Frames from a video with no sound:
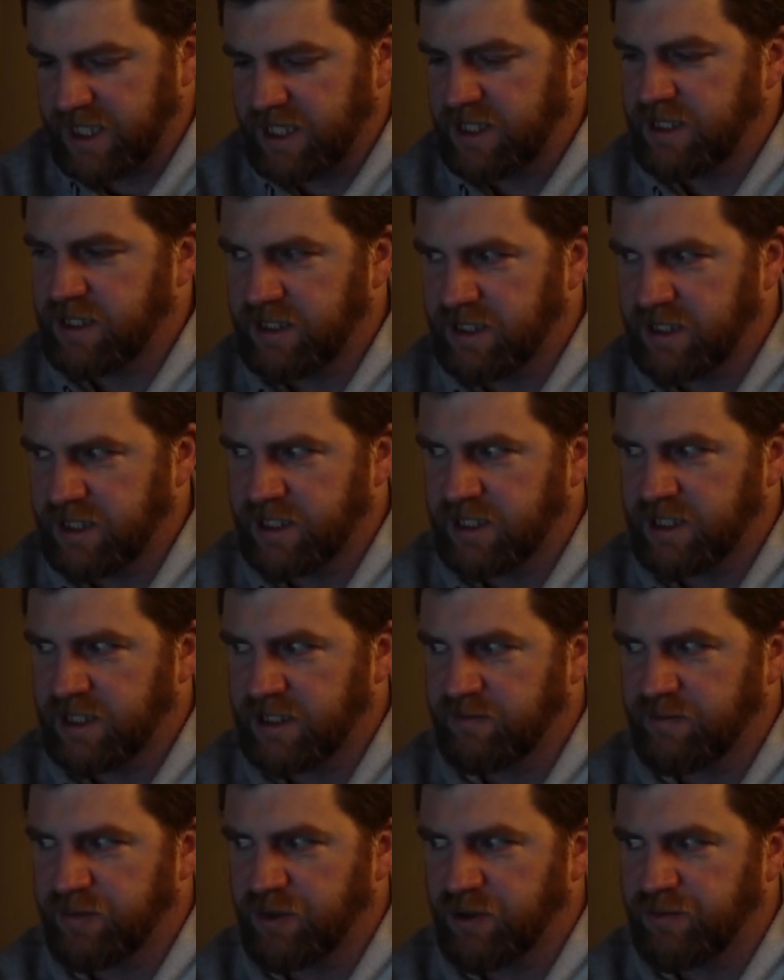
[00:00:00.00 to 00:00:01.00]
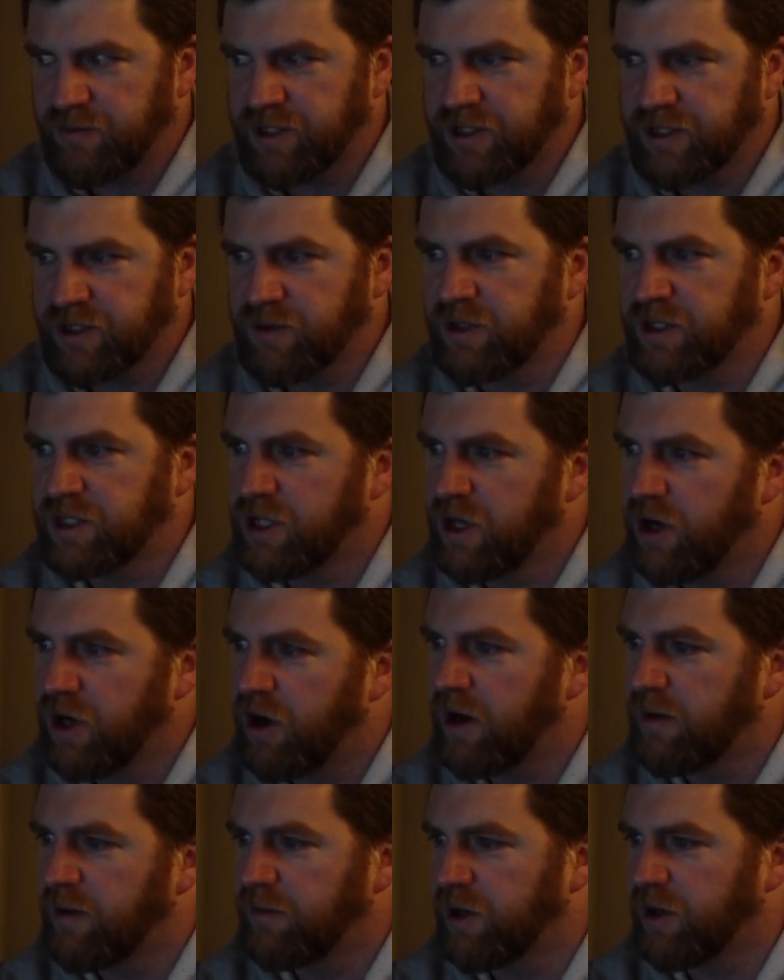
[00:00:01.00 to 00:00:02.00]
the blueprints called a
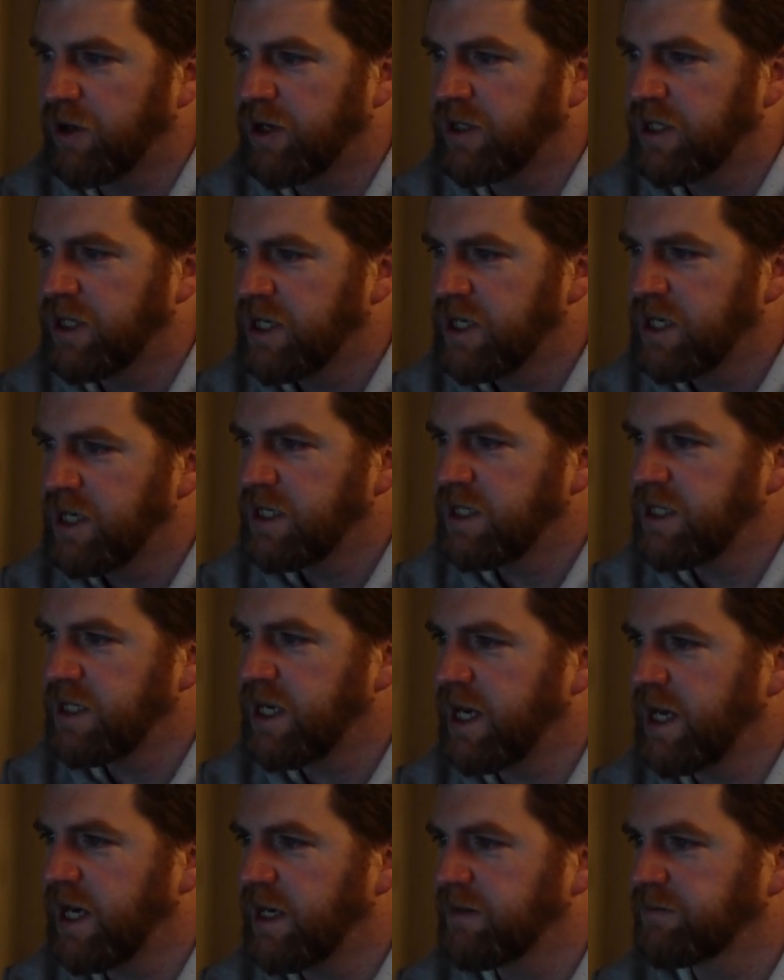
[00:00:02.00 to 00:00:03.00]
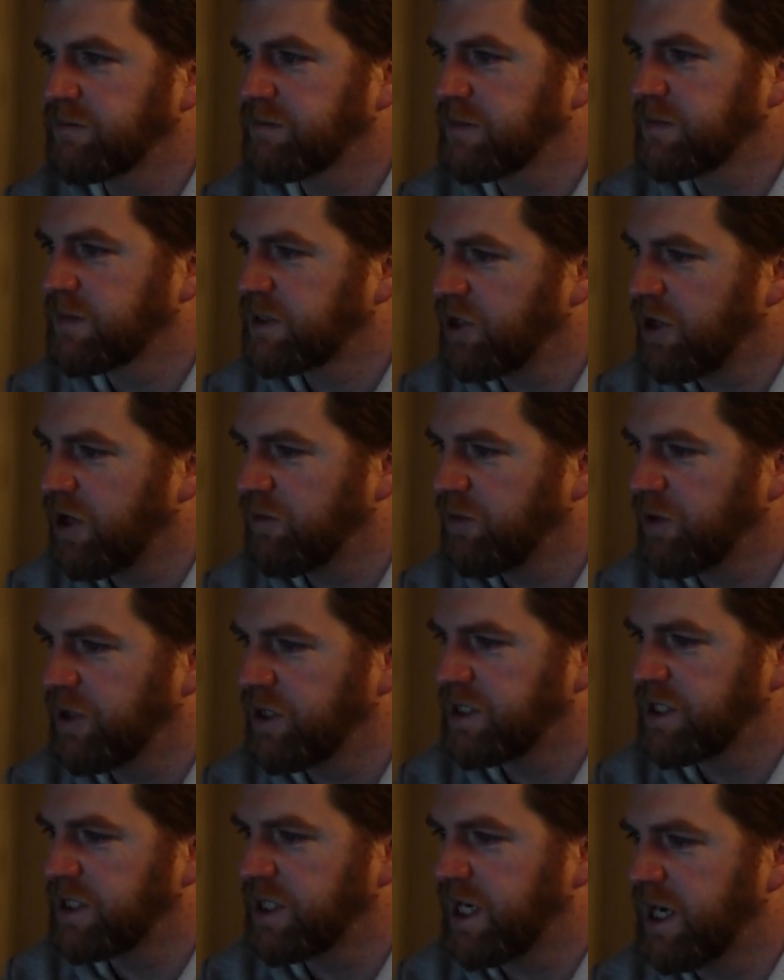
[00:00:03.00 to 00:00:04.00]
timeline. Now
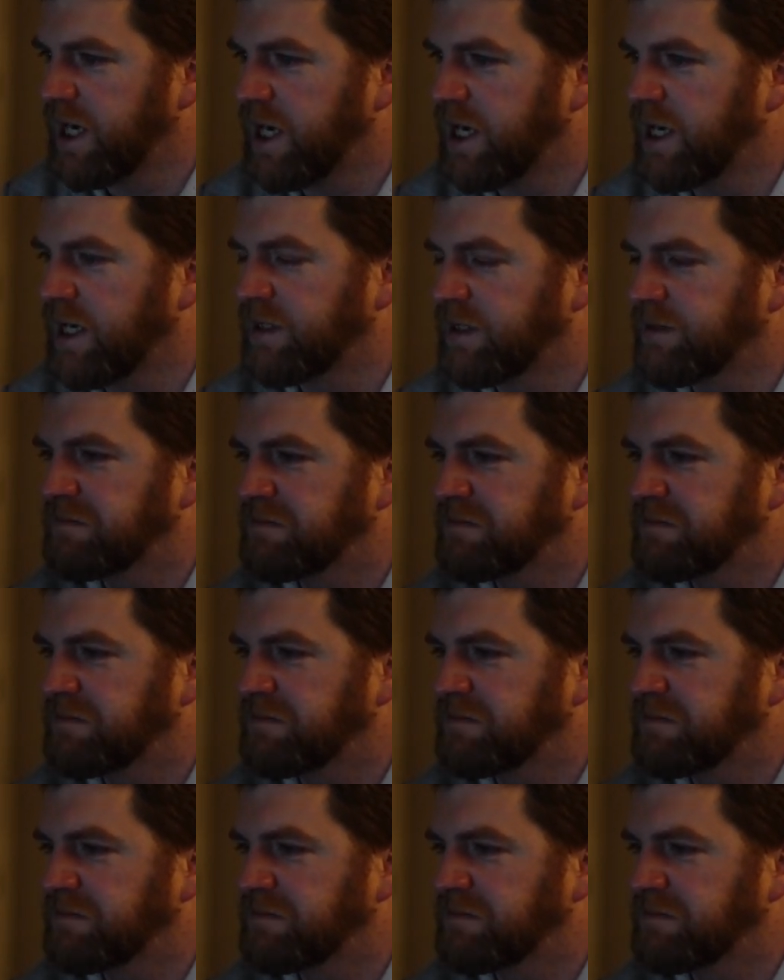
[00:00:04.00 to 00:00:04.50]
timelines are